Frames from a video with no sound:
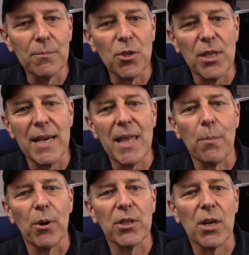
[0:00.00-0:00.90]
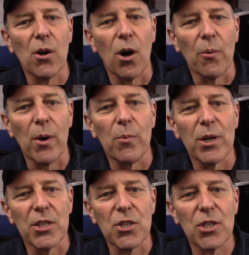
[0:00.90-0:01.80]
Today they bring the car in,
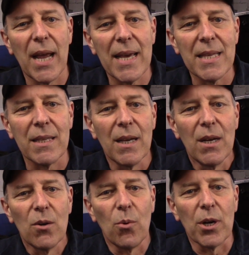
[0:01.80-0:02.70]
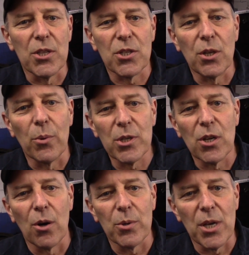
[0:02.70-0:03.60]
we're going to scan it, we're going to see what's
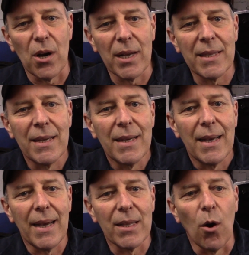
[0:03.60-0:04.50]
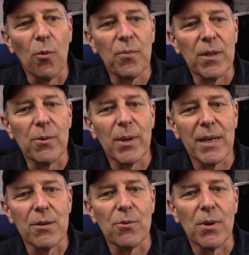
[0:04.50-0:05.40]
going on, and hopefully we're
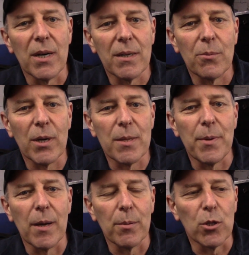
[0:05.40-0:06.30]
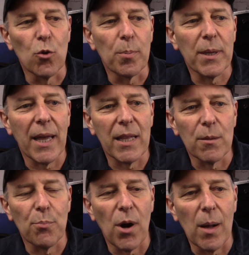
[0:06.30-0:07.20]
going to be able to duplicate
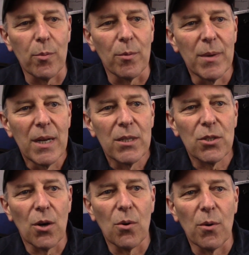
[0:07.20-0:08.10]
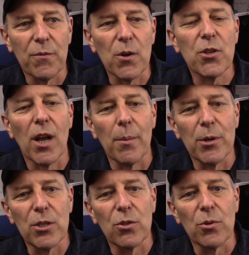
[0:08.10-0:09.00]
the problem. So first thing I'm
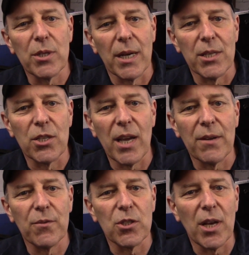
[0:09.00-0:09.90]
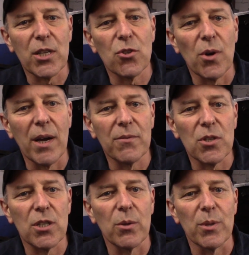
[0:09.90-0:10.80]
going to do is I'm going to take it for a test drive to
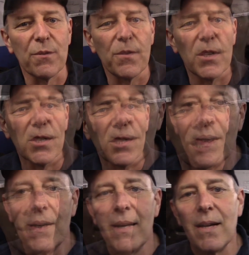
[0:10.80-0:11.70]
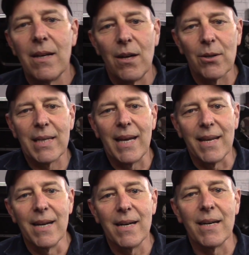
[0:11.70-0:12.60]
see what it feels like. Okay,
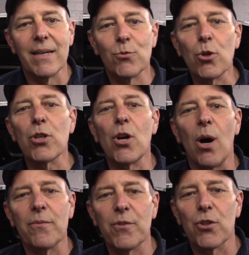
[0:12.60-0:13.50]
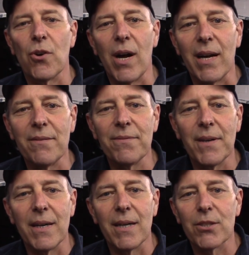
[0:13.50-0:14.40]
took the car for a drive.
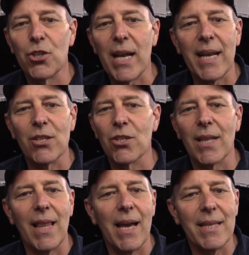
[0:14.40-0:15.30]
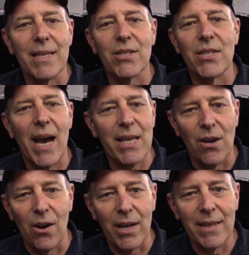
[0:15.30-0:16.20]
Check engine light is not
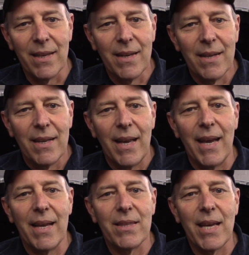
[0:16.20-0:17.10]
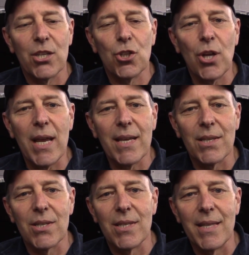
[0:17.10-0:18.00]
on, and that shake
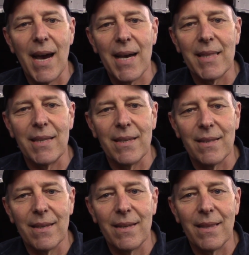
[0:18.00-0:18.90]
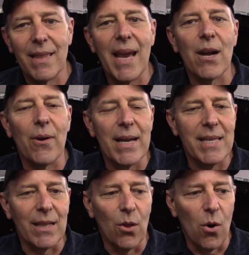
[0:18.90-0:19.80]
is not there
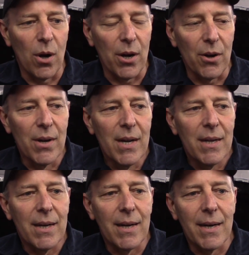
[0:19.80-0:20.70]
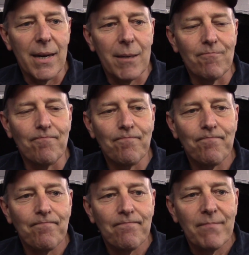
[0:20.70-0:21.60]
any longer.
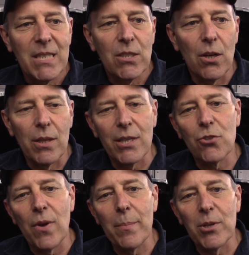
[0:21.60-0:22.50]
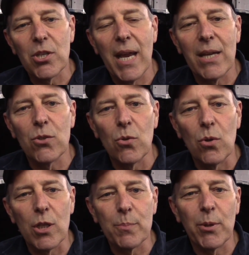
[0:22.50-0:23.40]
So let's grab our scan
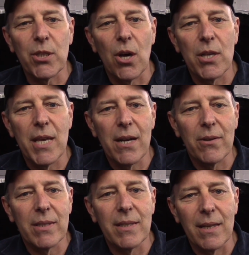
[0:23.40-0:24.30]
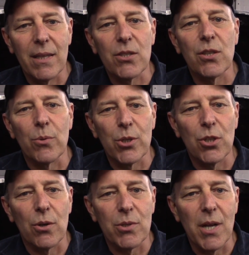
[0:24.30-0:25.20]
tool, let's put it on there, and let's see what
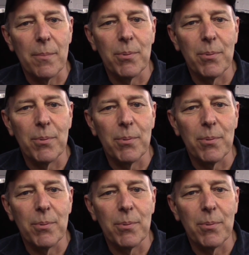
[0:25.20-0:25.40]
shows up.